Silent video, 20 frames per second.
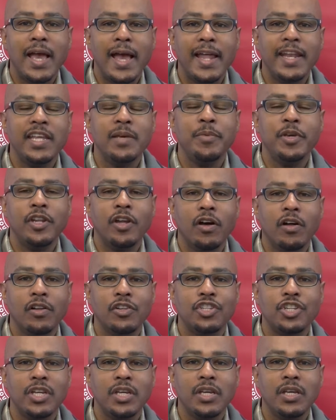and
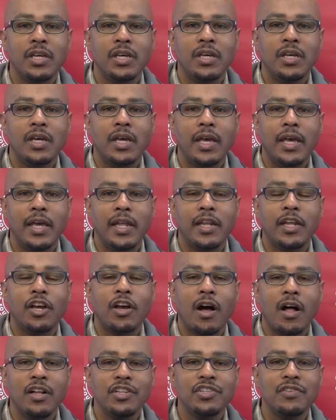Immunology in the
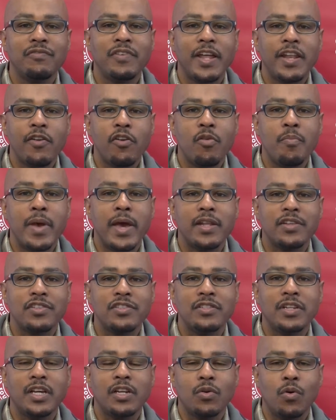College of Veterinary
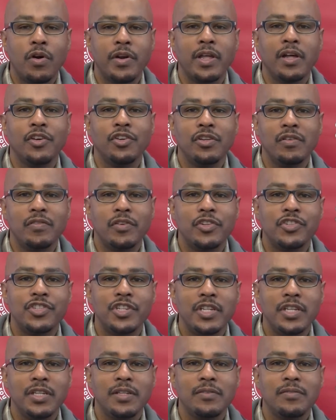Medicine at Cornell
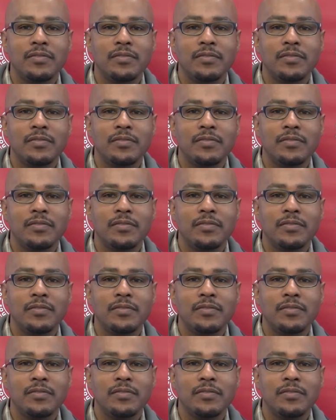University.